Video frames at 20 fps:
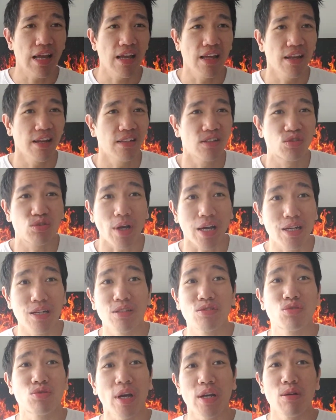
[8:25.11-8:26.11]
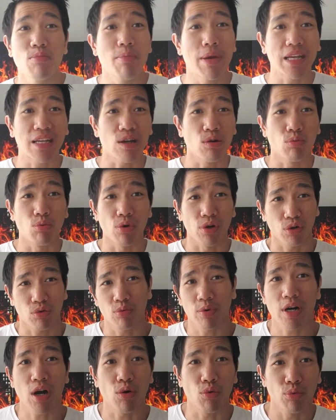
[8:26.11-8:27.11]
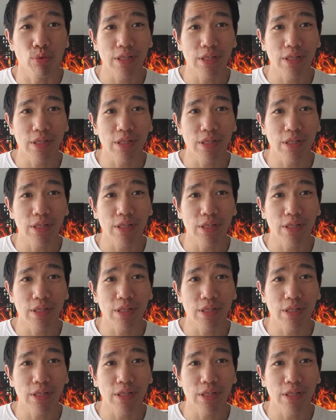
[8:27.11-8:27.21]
And then try to try to make it work without